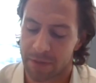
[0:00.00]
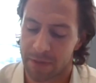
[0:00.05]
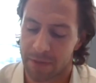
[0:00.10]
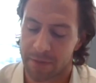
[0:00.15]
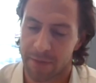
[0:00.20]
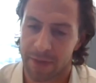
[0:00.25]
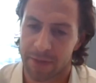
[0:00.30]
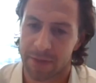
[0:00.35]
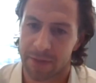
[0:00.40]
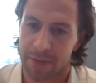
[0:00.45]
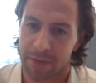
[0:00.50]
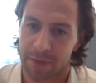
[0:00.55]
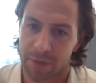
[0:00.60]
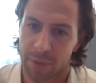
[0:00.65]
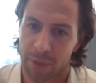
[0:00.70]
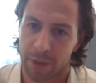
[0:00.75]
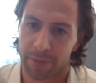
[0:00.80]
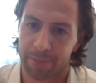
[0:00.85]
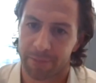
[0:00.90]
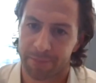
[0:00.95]
investors
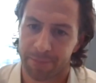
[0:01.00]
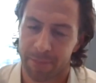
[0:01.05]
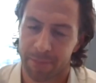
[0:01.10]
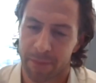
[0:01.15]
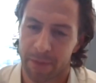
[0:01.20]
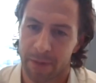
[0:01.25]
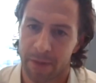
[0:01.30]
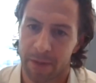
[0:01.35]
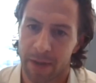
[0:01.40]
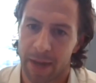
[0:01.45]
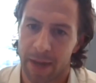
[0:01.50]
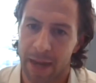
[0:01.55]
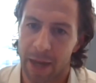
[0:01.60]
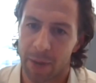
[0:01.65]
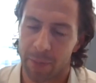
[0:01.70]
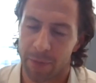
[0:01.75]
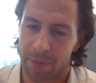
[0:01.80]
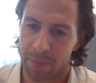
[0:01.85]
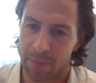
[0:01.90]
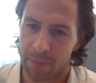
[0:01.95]
as well, and
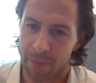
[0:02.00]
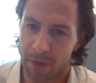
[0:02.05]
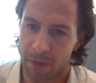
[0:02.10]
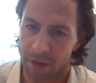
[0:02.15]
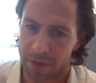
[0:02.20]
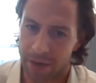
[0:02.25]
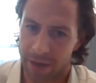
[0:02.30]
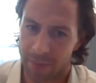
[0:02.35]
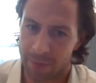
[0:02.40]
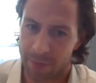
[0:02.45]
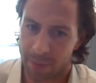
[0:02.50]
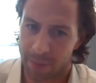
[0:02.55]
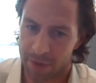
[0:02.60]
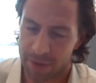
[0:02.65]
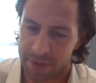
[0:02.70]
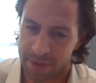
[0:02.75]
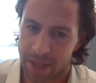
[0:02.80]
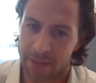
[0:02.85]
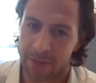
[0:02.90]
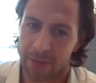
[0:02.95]
help them
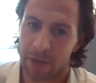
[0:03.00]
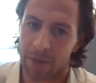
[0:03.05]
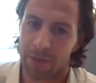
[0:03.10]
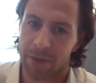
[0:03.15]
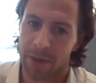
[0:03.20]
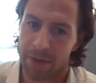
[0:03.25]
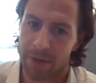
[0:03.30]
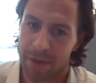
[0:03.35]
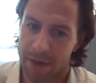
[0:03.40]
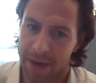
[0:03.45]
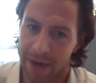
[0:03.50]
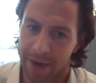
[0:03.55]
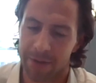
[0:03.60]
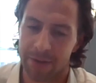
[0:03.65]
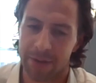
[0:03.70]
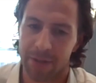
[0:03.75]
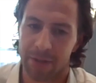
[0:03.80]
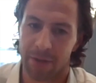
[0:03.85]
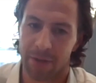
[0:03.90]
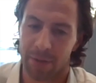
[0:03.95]
understand the
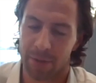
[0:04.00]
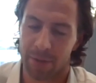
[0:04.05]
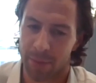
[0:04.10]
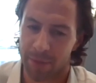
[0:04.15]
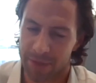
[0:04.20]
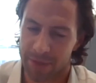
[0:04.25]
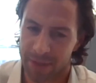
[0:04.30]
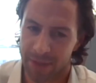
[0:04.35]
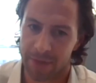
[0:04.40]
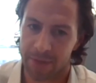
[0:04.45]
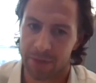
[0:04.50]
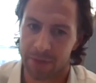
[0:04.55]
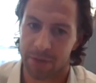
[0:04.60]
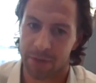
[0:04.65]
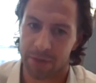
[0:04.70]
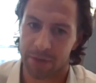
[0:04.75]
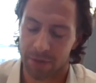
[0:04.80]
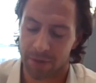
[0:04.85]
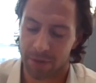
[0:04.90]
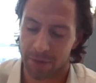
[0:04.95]
narrative, help them understand
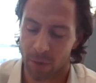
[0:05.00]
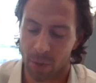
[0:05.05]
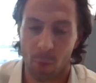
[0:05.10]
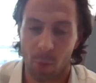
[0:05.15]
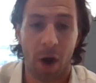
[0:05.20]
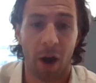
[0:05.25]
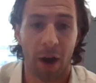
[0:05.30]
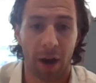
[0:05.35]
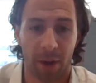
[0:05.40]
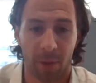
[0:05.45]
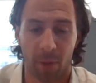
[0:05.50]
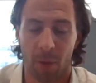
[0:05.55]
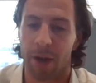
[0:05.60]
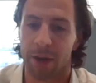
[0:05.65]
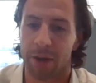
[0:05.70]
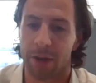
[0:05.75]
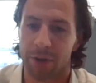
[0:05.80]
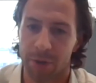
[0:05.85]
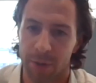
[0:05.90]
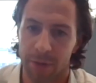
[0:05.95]
the why
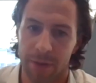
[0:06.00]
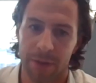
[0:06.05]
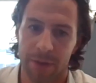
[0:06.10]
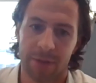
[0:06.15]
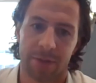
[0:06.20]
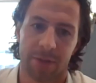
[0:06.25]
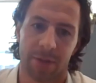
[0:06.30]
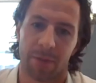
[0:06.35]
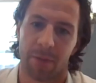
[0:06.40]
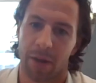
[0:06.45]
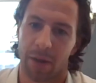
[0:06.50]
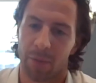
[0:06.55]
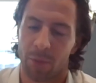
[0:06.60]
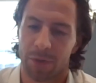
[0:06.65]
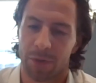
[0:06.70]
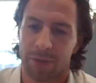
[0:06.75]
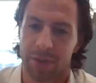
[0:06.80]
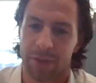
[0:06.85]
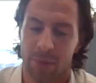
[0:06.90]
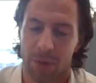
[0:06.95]
you're doing this, and
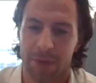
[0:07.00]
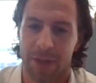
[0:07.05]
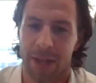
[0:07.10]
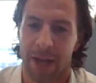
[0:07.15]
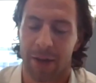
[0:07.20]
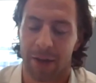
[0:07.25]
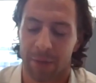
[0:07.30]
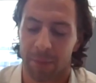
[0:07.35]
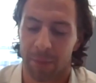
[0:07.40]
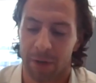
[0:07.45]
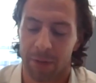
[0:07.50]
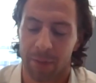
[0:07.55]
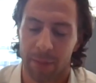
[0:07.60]
what's the outcome going to